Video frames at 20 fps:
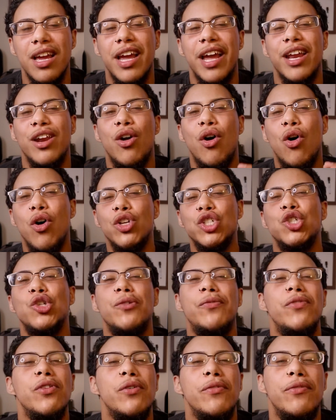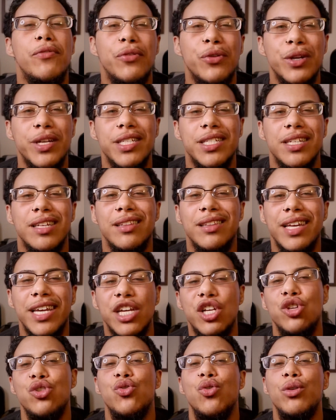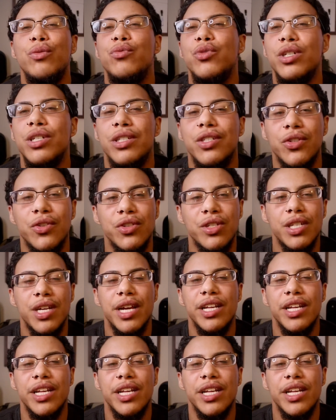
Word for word: And also feel free to link your research